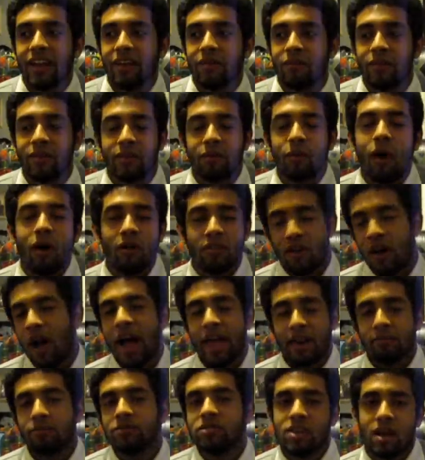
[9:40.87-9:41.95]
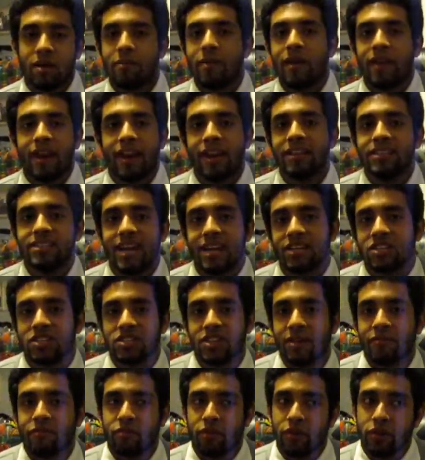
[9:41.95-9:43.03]
when all the items come in and it's actually
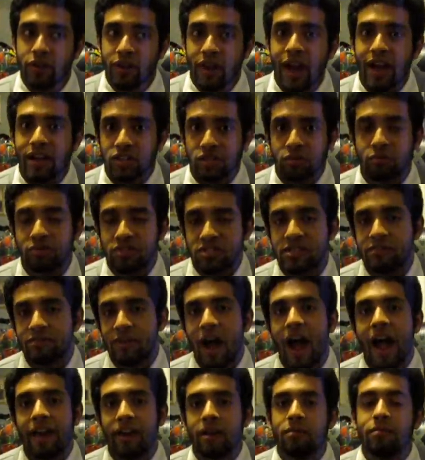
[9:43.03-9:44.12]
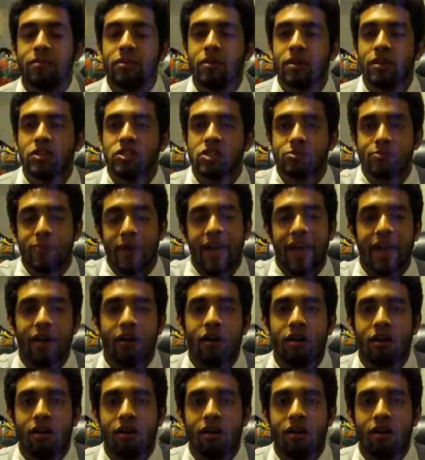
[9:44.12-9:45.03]
time for you to actually receive the item, you can just pay